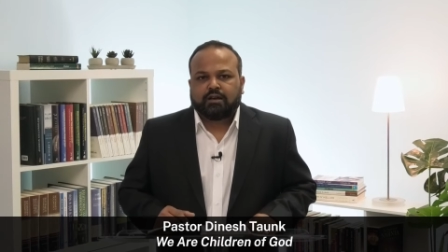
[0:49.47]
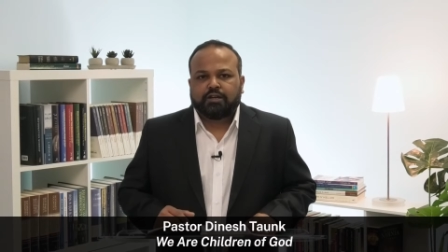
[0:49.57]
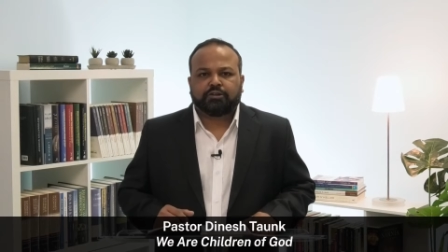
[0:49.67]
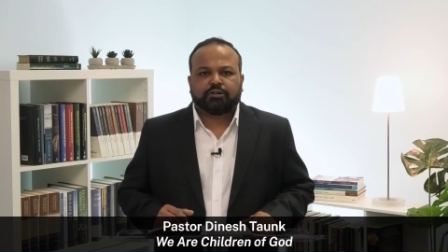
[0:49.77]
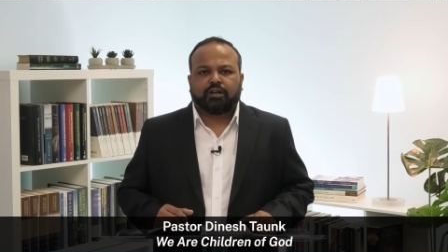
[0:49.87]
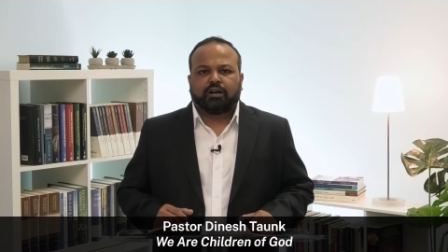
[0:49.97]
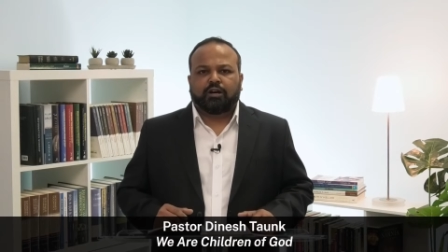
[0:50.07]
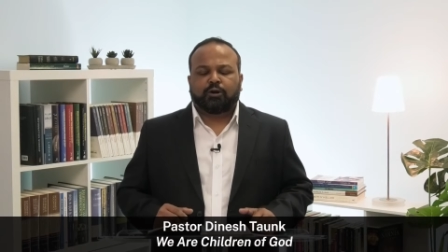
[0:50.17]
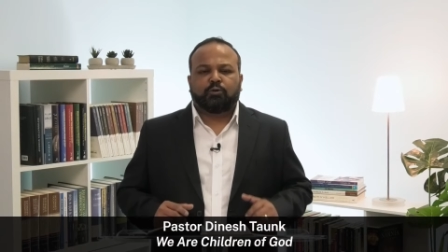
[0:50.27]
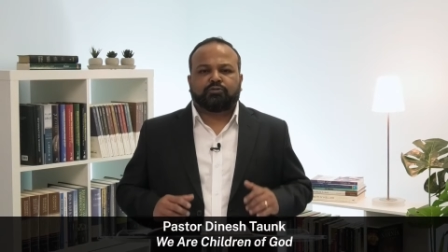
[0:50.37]
It
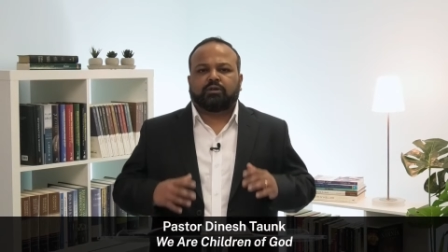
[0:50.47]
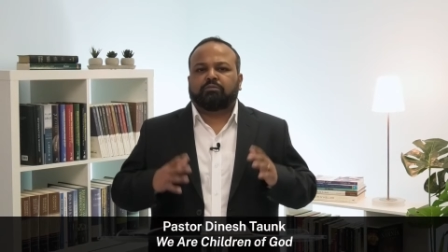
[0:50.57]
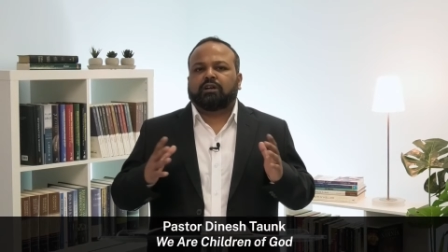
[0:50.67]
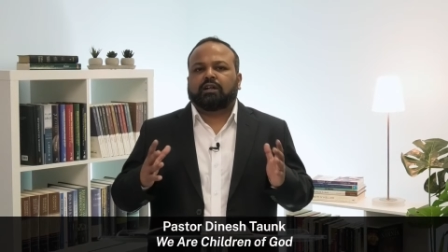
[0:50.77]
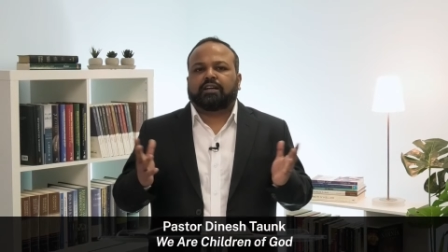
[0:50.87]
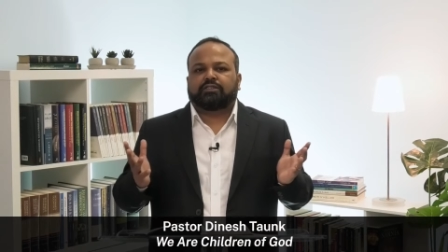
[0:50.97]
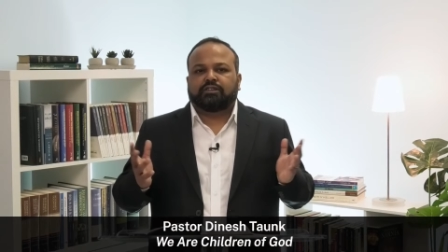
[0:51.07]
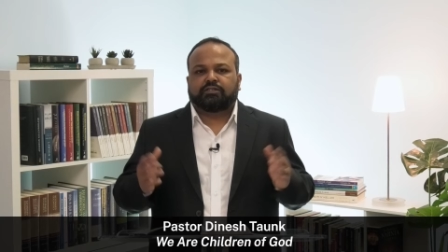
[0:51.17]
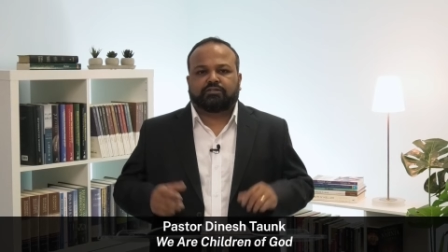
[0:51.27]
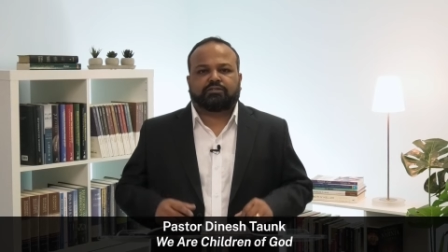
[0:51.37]
uh, goes something like
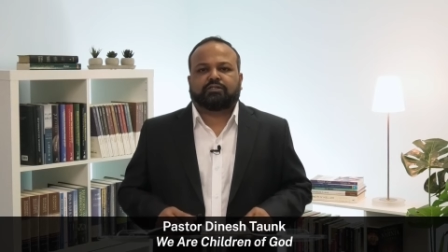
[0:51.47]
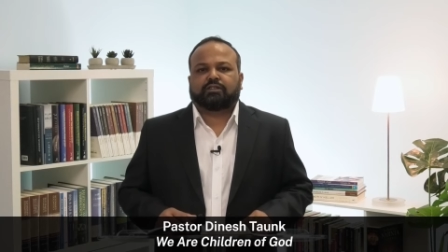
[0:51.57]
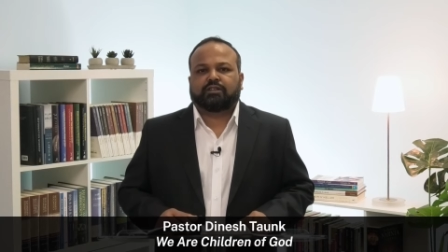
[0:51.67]
this.